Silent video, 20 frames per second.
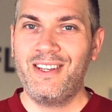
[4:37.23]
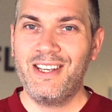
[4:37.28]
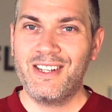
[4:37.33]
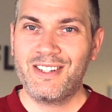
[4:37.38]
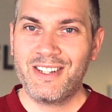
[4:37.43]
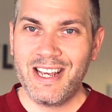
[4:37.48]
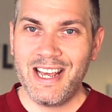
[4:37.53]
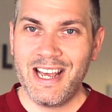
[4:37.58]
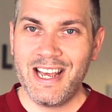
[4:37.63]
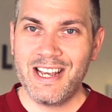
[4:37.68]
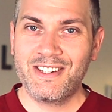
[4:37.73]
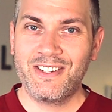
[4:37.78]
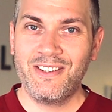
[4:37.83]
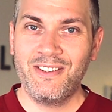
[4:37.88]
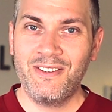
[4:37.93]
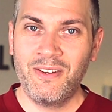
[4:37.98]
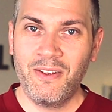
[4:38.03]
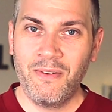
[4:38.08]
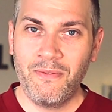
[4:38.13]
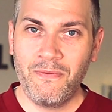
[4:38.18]
this
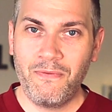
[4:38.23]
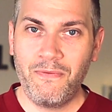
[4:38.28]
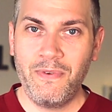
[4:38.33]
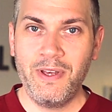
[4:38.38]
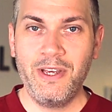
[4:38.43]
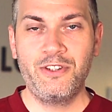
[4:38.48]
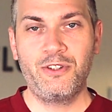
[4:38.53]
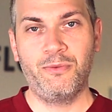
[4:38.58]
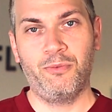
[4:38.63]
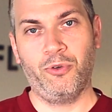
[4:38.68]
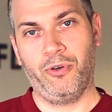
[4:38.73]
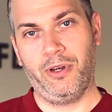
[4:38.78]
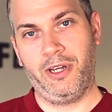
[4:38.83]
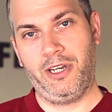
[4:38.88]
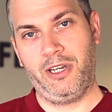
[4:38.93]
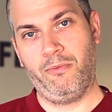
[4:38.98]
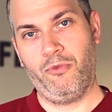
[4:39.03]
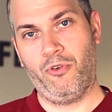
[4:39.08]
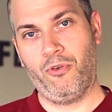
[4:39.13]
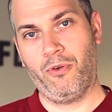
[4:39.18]
isn't feasible
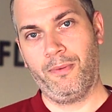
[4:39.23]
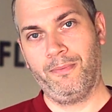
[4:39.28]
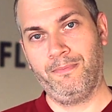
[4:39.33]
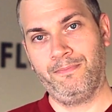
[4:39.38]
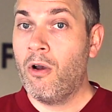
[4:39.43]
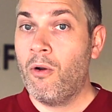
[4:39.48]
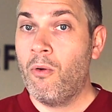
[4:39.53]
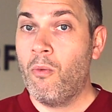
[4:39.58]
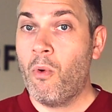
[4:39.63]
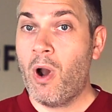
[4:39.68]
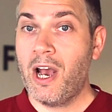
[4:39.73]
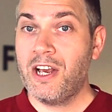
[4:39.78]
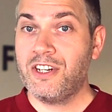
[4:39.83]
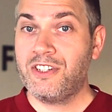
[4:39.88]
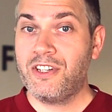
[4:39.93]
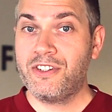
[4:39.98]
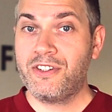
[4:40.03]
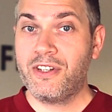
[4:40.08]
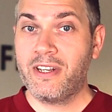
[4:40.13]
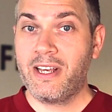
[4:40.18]
anymore. Why
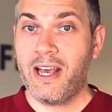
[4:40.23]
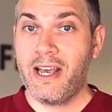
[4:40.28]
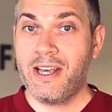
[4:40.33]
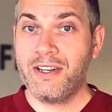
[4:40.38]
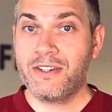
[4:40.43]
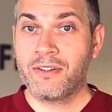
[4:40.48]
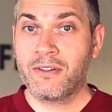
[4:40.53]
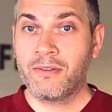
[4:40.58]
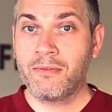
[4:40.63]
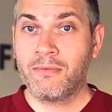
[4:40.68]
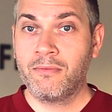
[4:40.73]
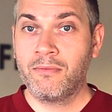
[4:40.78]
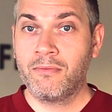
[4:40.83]
is this the case?